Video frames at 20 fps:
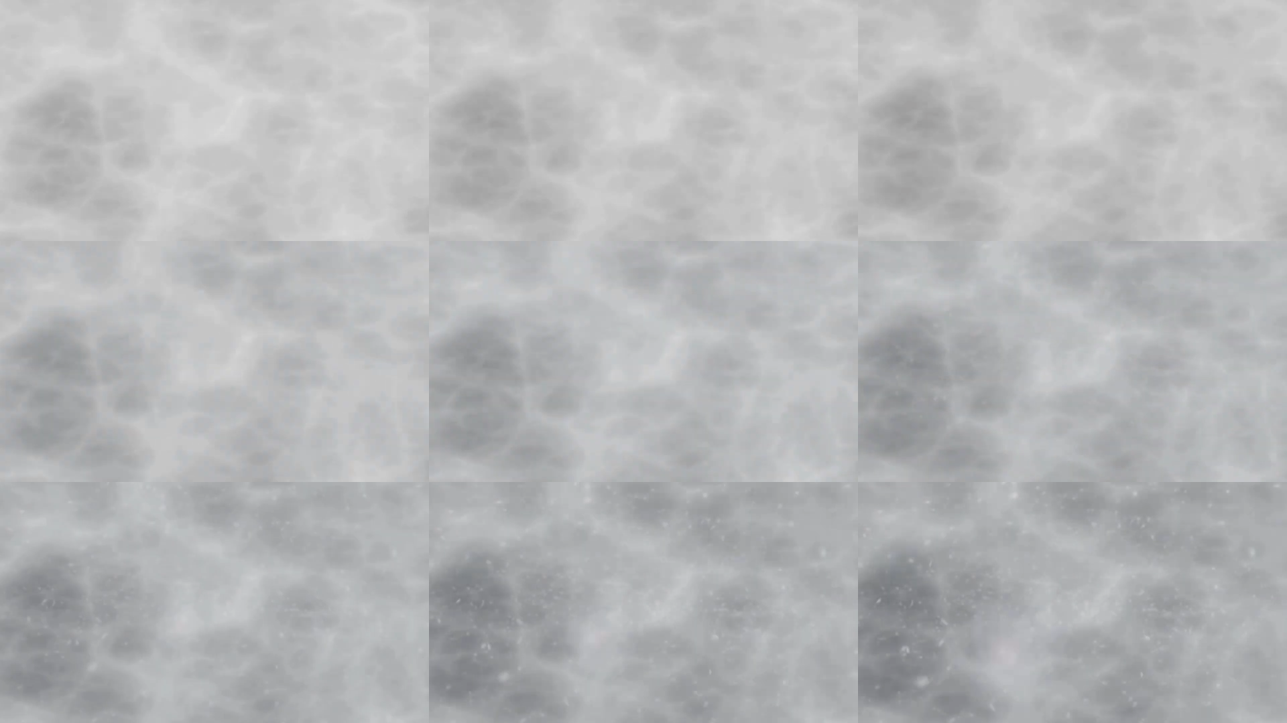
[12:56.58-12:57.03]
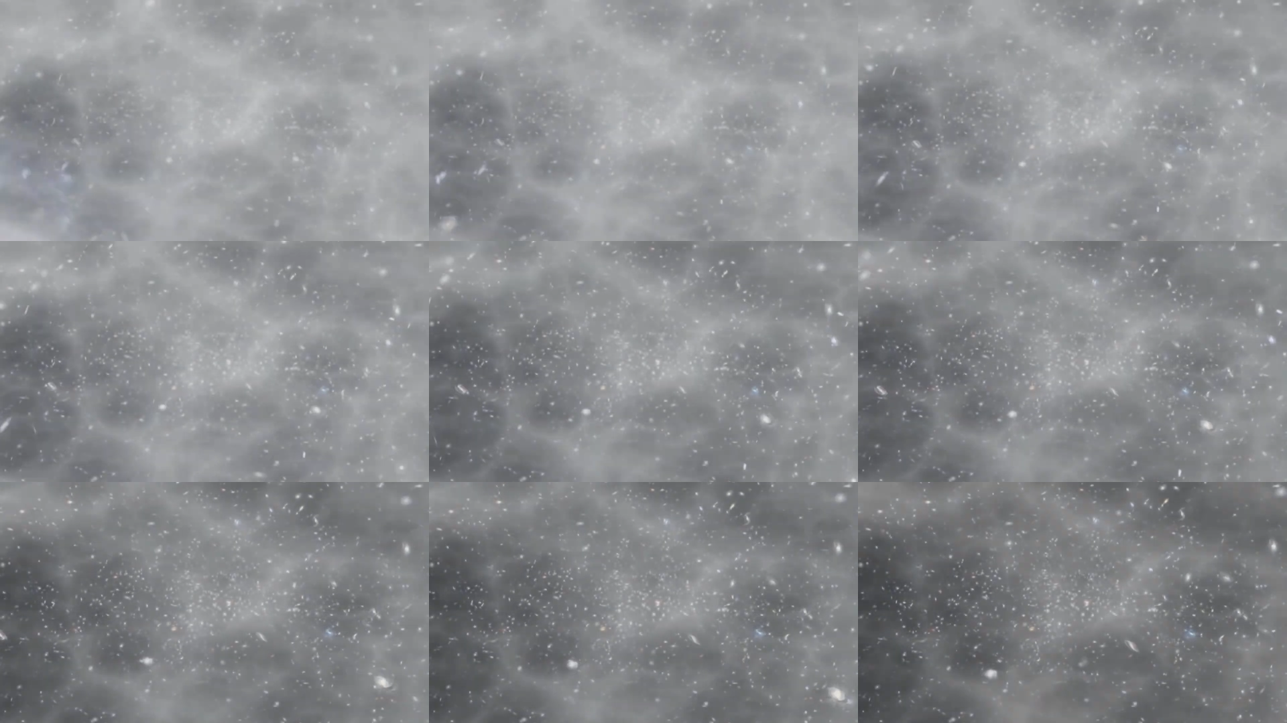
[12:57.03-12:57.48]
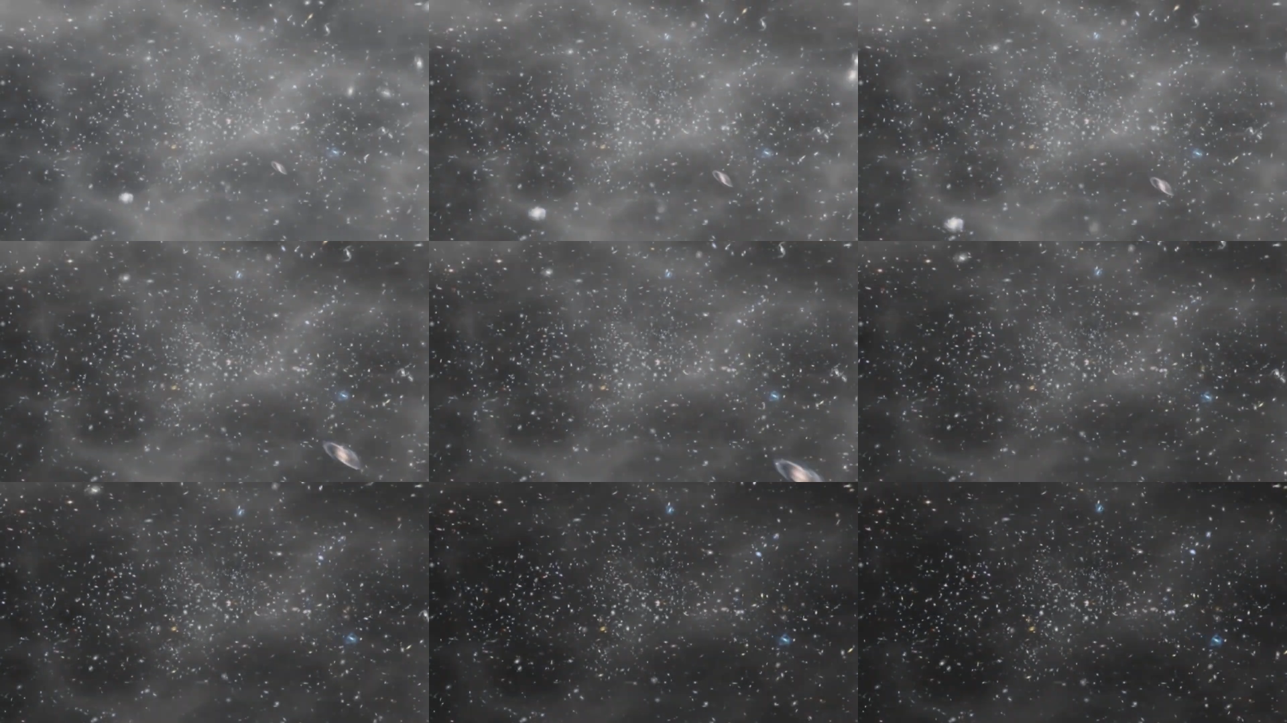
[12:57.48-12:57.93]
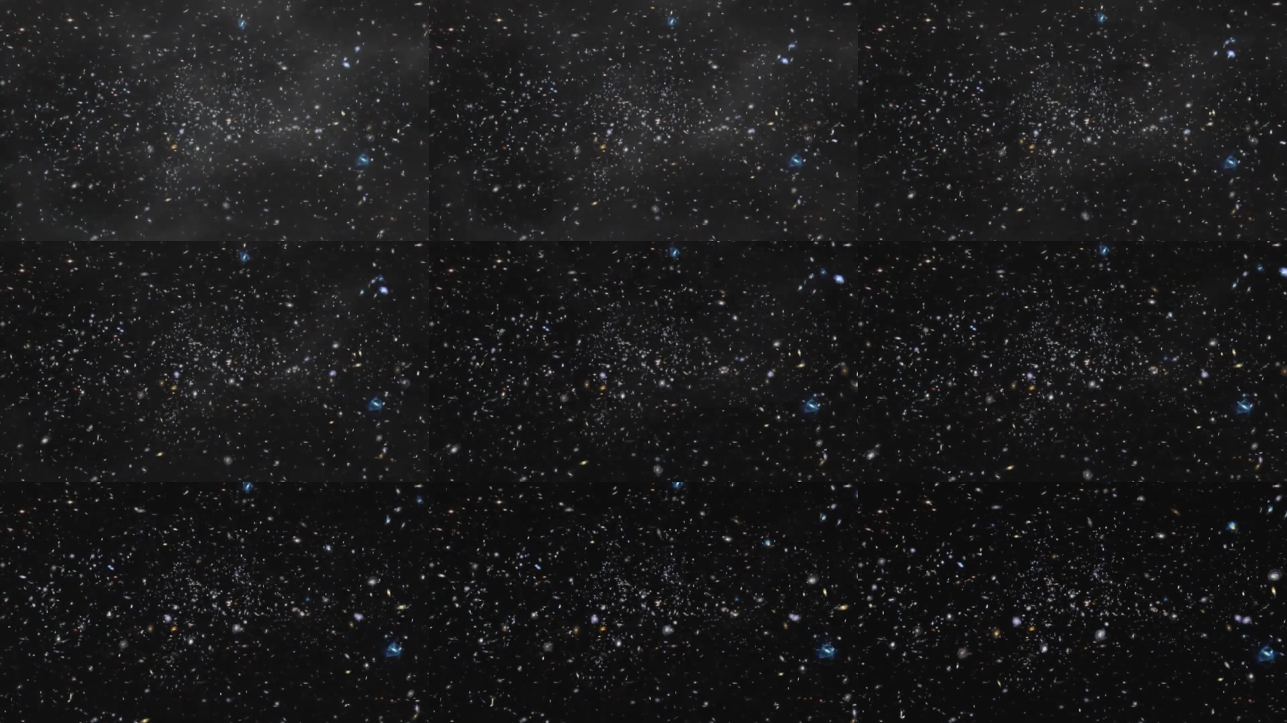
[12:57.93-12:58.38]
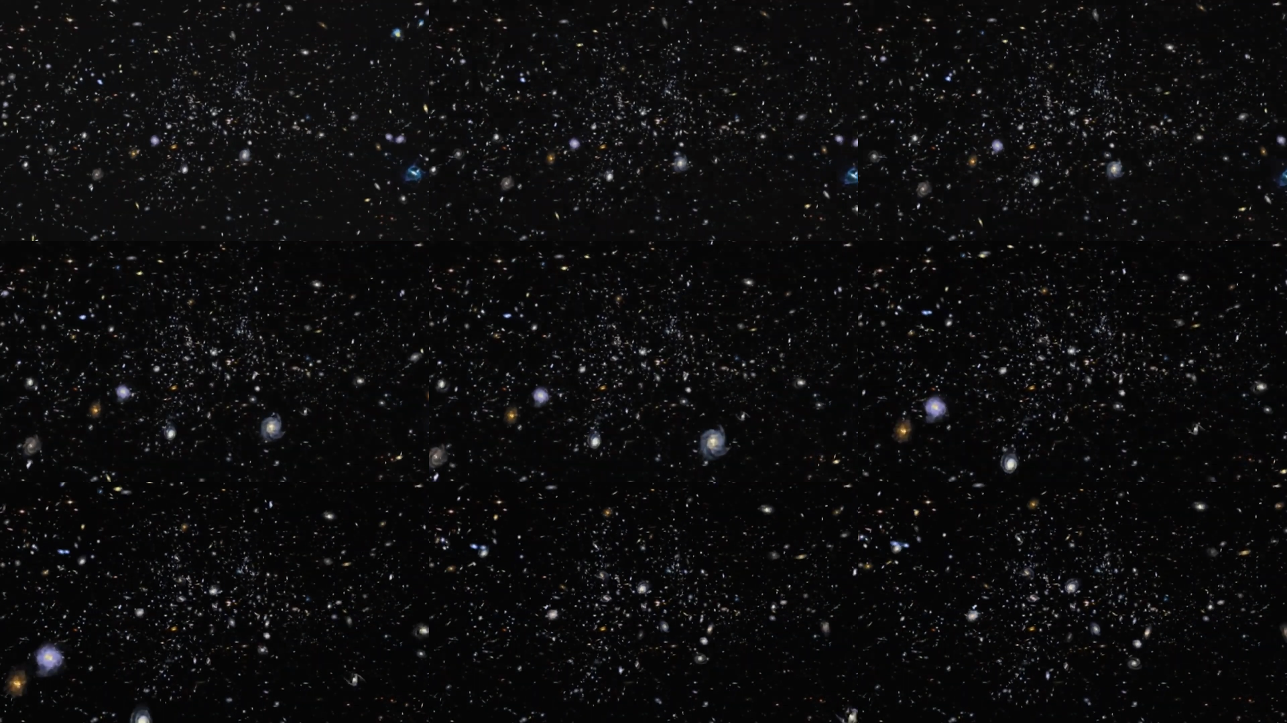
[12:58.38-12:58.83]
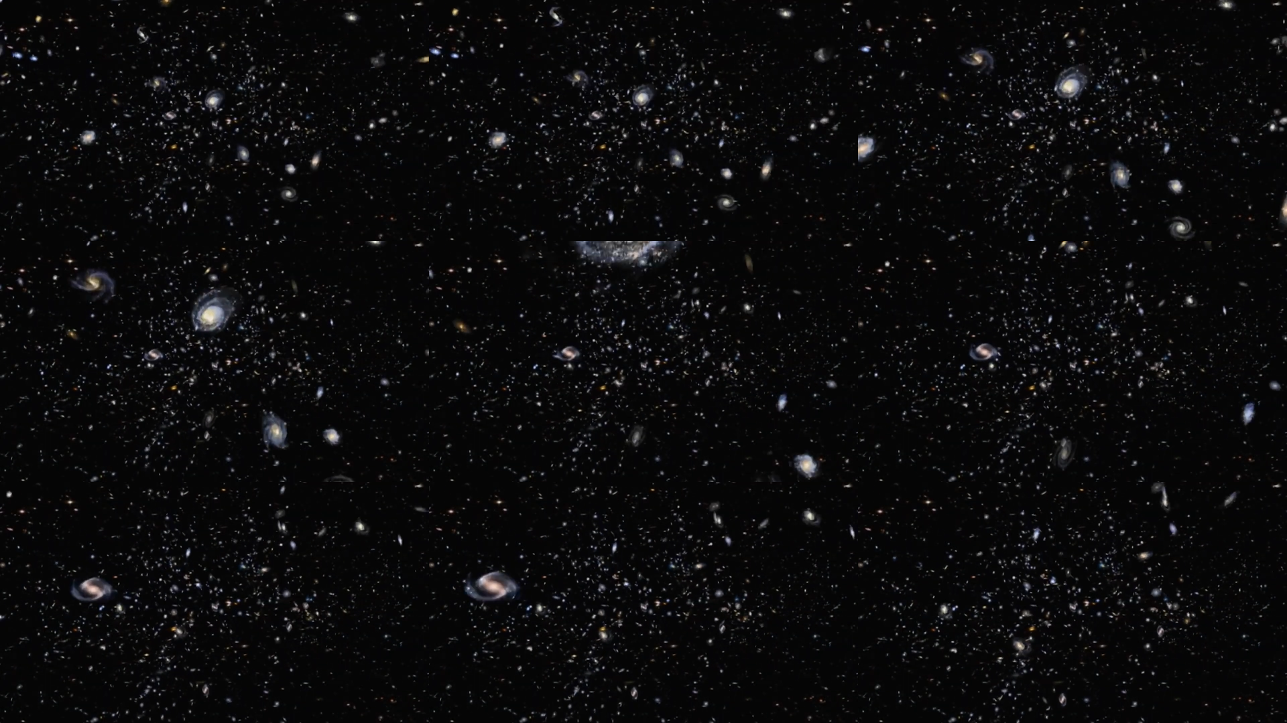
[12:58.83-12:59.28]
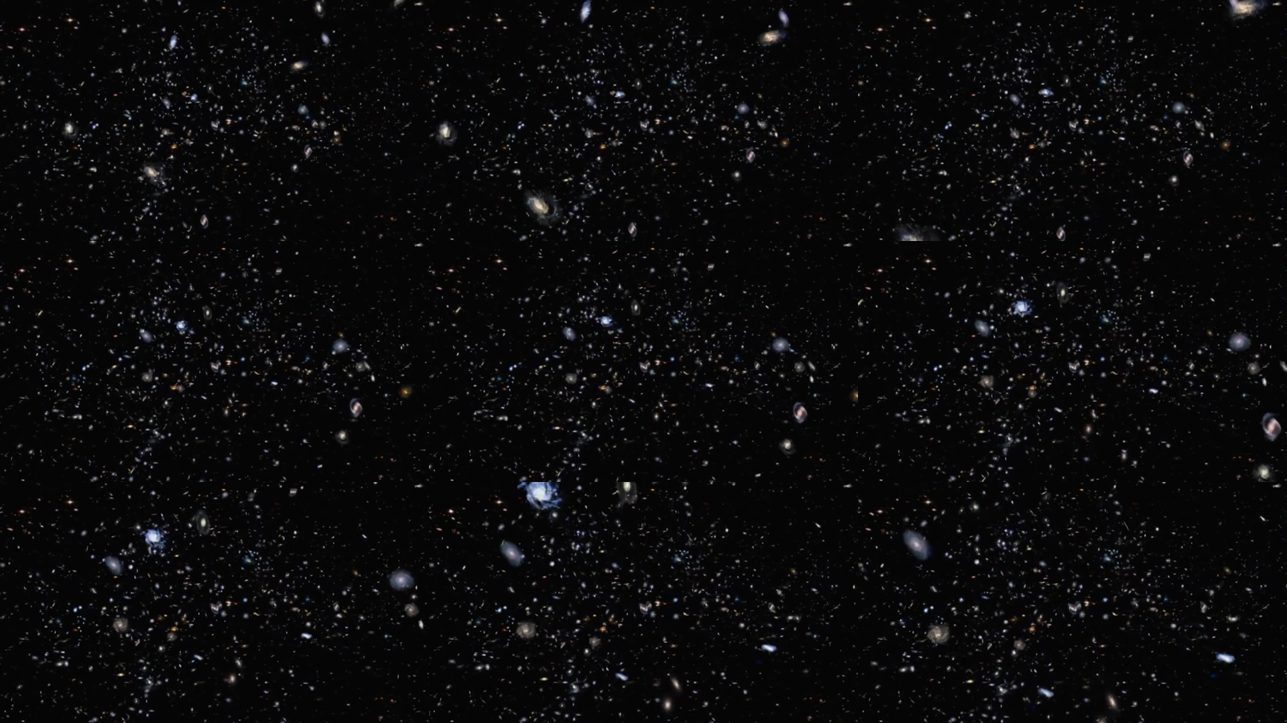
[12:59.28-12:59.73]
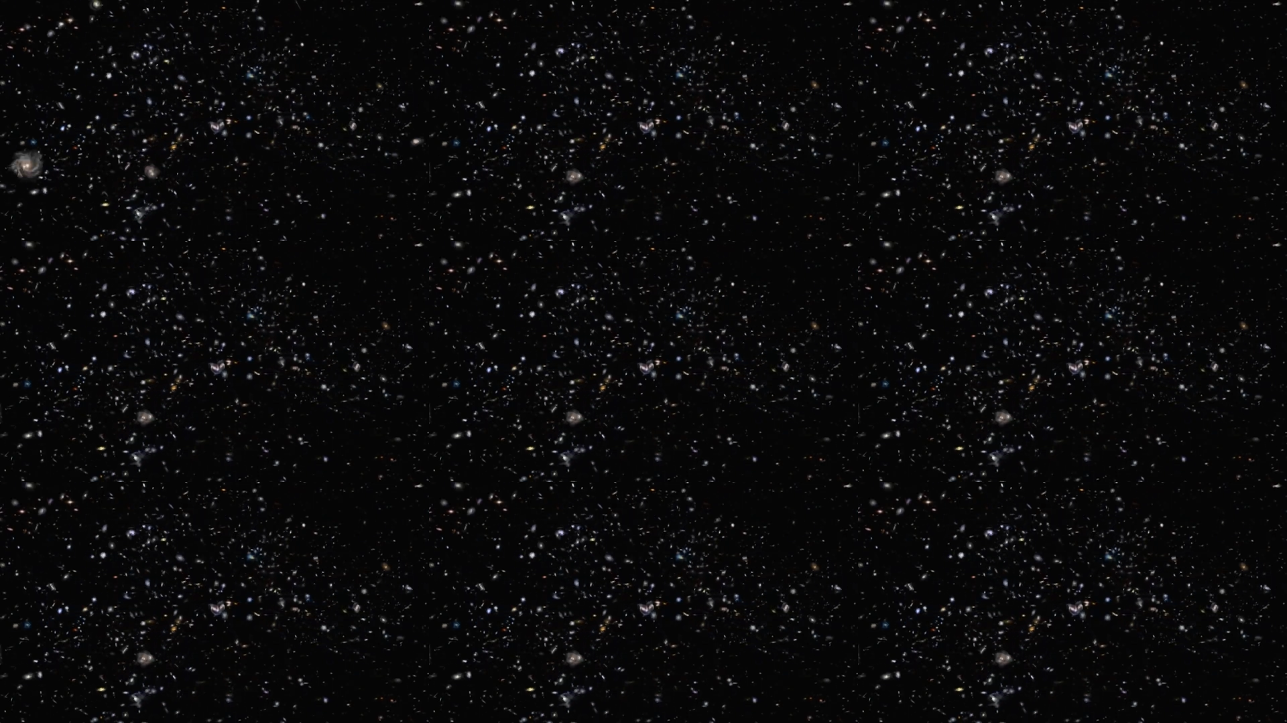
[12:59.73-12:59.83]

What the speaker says: [unreadable: no face in view]